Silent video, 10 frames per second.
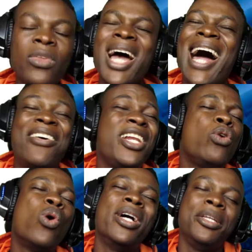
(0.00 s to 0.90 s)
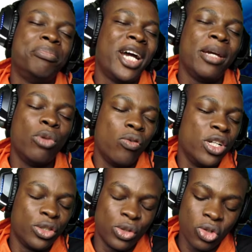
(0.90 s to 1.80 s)
I really want
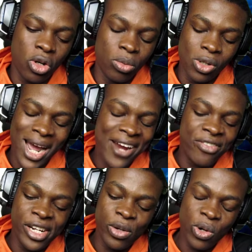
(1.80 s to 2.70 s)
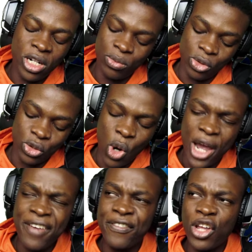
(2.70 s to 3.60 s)
Ibrahimovic to score, bro. I really want him to score.
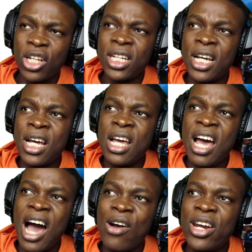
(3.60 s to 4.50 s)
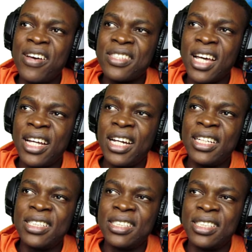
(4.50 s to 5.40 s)
If not, I would have
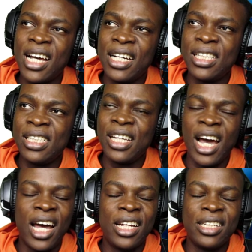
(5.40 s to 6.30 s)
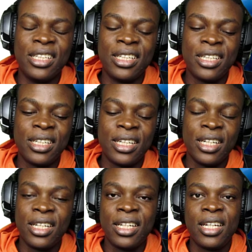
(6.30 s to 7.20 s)
started Inzaghi and
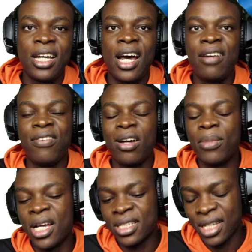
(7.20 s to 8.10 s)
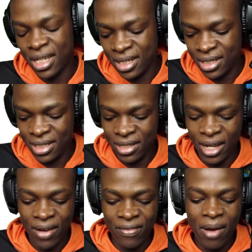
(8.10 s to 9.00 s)
and Van Basten.
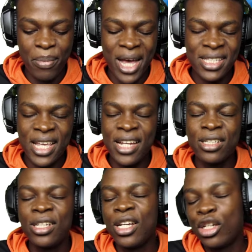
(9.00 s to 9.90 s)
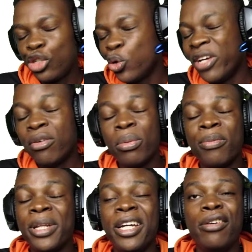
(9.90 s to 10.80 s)
Van Basten should even be
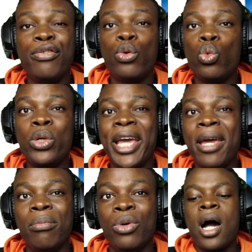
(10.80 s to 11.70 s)
playing full game, bro.